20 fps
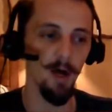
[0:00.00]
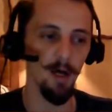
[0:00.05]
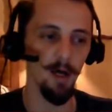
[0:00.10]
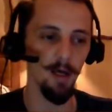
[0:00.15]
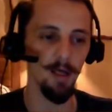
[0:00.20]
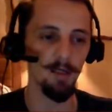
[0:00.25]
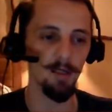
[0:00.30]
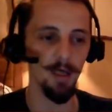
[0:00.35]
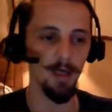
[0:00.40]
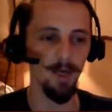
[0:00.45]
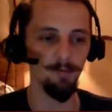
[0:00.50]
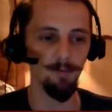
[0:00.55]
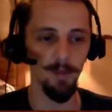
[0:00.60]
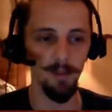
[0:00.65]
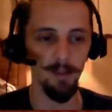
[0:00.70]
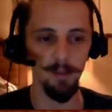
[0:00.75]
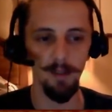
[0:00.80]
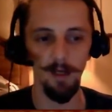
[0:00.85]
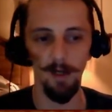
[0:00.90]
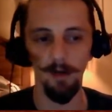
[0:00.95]
I like Kefnet
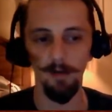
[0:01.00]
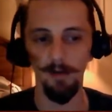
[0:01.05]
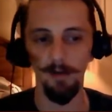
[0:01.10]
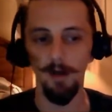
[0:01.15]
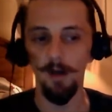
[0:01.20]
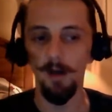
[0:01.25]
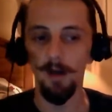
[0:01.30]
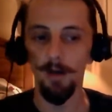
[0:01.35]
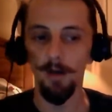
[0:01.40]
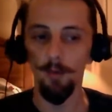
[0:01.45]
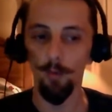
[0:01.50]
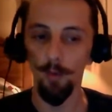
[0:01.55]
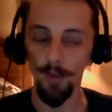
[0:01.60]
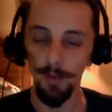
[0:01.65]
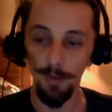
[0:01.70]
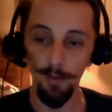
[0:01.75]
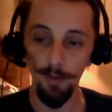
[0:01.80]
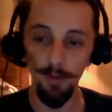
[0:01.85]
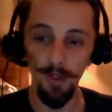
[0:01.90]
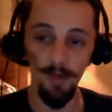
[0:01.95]
there. We
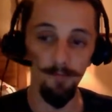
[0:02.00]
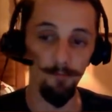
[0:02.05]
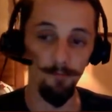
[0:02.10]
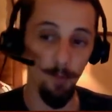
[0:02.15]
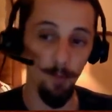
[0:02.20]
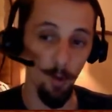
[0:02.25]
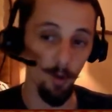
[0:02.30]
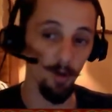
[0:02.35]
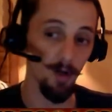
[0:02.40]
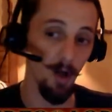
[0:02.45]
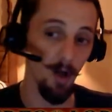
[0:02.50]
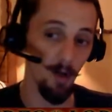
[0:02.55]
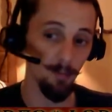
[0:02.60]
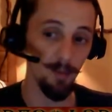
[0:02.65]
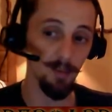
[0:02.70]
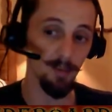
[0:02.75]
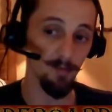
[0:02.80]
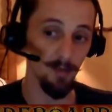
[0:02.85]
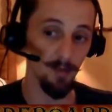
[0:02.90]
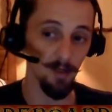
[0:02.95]
do get 4
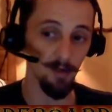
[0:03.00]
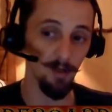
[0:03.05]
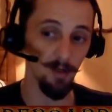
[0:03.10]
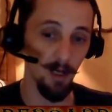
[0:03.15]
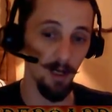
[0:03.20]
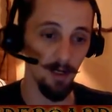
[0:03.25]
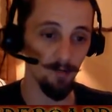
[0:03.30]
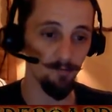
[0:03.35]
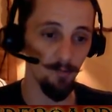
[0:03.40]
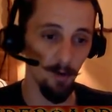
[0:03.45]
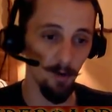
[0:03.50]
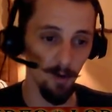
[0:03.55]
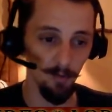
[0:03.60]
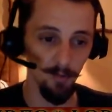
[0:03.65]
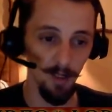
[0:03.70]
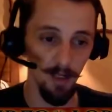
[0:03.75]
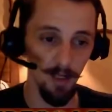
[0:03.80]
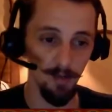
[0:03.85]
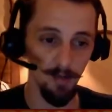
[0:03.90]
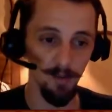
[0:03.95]
copies of Irrigated
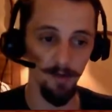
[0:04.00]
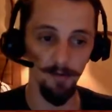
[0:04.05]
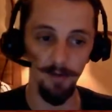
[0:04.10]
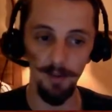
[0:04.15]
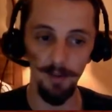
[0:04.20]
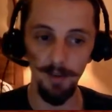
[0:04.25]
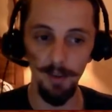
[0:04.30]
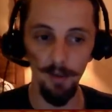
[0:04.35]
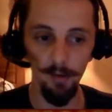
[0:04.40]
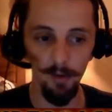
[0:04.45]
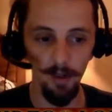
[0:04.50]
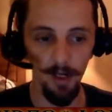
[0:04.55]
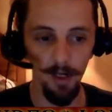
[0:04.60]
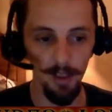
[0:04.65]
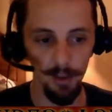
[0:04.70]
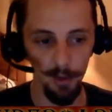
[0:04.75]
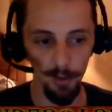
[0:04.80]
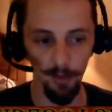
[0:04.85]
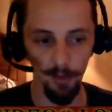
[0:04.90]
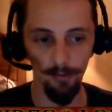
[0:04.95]
Farmland. Now, there's no
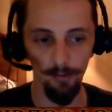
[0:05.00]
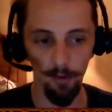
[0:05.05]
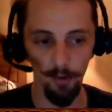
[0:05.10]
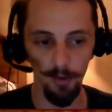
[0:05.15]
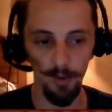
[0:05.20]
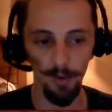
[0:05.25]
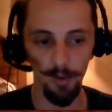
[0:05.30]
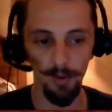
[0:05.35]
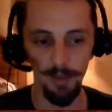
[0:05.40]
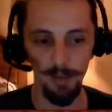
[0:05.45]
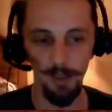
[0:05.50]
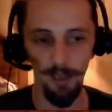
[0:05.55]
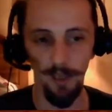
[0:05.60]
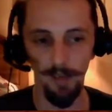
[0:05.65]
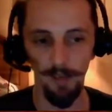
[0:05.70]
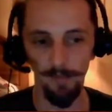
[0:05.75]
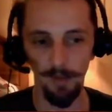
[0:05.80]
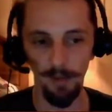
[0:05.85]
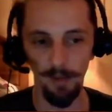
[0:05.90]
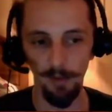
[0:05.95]
Glacial Fortress,
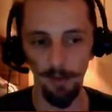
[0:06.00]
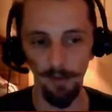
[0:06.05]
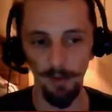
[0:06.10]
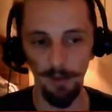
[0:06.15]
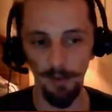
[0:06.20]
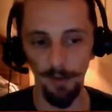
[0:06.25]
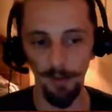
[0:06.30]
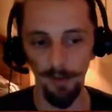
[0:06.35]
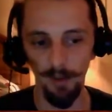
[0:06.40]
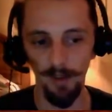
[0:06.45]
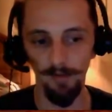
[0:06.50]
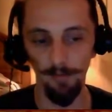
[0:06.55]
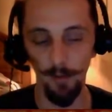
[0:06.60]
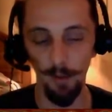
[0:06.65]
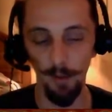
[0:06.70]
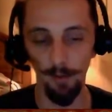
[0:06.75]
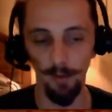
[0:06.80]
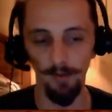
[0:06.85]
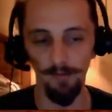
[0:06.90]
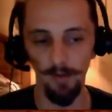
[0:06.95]
and there's only 2
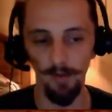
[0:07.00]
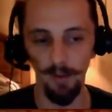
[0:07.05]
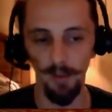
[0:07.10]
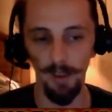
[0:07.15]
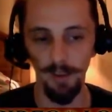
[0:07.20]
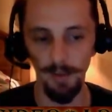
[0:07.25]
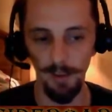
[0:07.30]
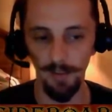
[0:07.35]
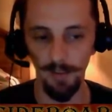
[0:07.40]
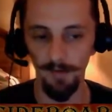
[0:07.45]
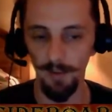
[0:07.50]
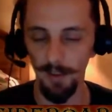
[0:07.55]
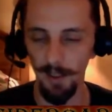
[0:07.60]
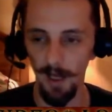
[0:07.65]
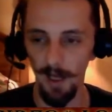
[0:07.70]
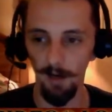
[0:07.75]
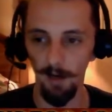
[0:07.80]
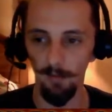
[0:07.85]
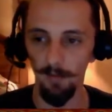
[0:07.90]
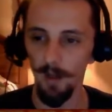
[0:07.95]
Ipnu Rivulets in the
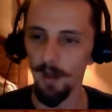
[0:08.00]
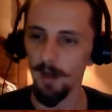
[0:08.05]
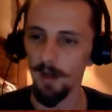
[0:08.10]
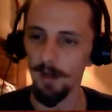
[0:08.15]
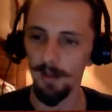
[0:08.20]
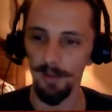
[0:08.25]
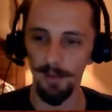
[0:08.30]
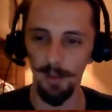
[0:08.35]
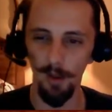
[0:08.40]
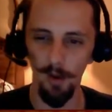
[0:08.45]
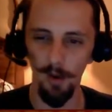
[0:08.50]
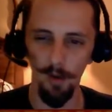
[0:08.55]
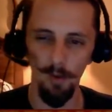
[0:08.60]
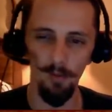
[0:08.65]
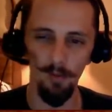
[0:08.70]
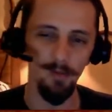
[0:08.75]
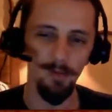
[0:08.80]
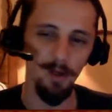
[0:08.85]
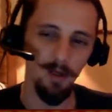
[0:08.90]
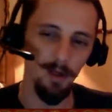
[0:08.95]
deck. So,
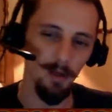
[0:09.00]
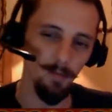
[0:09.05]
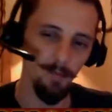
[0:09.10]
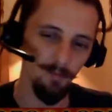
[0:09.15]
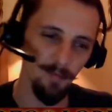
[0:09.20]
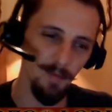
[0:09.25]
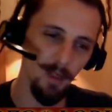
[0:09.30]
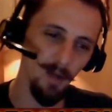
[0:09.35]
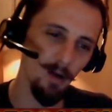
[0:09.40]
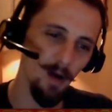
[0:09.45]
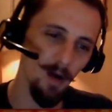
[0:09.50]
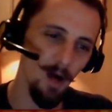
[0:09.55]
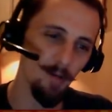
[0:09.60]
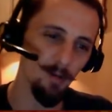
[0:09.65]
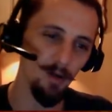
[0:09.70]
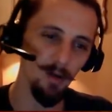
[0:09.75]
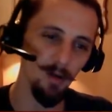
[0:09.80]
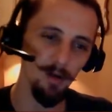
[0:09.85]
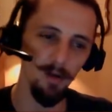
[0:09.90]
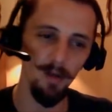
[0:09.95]
I'm
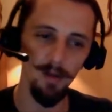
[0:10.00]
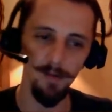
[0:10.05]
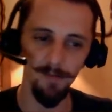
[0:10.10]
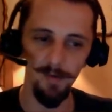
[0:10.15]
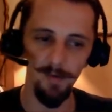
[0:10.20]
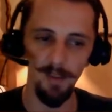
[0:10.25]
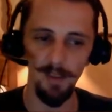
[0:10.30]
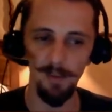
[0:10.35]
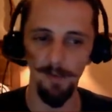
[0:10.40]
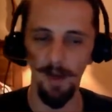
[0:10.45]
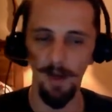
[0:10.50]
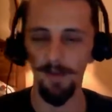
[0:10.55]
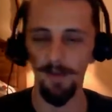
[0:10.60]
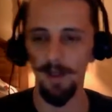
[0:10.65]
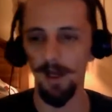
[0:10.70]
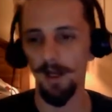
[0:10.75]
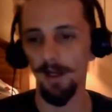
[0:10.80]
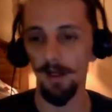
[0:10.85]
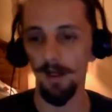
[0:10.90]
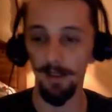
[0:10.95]
a little on the fence about
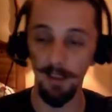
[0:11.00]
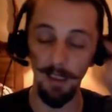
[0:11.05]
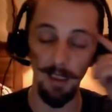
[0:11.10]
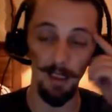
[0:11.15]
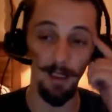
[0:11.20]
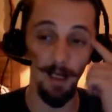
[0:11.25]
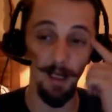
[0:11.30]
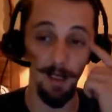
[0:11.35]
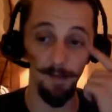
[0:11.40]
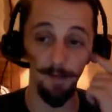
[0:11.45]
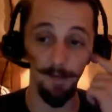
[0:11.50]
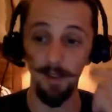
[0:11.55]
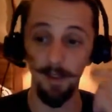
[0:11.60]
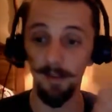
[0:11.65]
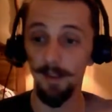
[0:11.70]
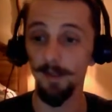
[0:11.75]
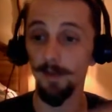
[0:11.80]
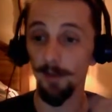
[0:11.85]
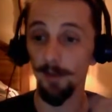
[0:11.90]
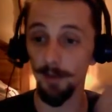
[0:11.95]
that. Again, I think
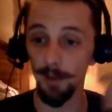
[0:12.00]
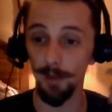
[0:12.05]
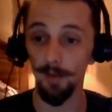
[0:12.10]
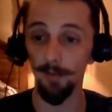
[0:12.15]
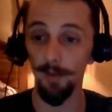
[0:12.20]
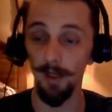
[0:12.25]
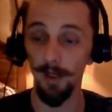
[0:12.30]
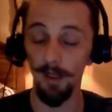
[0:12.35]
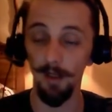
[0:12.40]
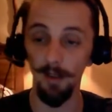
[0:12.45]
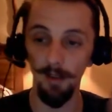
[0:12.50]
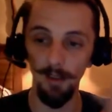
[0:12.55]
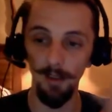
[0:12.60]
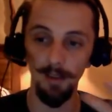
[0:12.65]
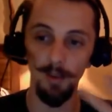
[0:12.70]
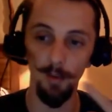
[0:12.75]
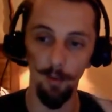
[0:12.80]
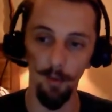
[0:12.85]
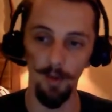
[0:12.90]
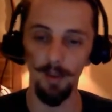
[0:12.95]
that there should have been at
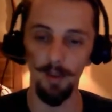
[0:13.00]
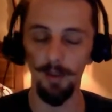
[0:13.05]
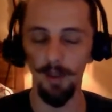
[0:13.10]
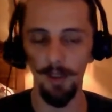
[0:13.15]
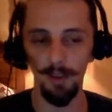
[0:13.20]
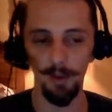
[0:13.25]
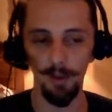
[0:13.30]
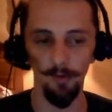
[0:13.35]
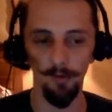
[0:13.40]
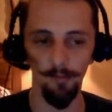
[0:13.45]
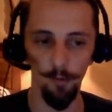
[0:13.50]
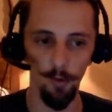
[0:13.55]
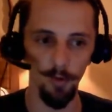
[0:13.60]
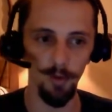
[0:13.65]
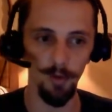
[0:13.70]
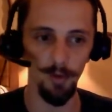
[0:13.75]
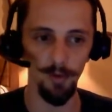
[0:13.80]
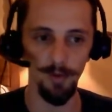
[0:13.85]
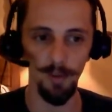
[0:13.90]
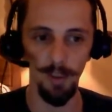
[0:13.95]
least 1 Glacial
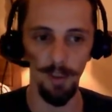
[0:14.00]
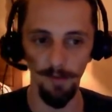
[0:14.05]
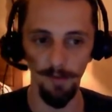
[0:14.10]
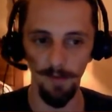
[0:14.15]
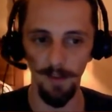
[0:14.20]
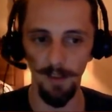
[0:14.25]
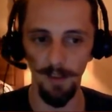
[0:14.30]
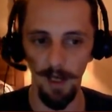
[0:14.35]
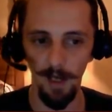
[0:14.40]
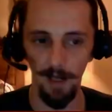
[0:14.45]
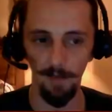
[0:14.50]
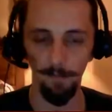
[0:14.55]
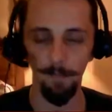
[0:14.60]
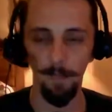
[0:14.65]
Fortress in the deck.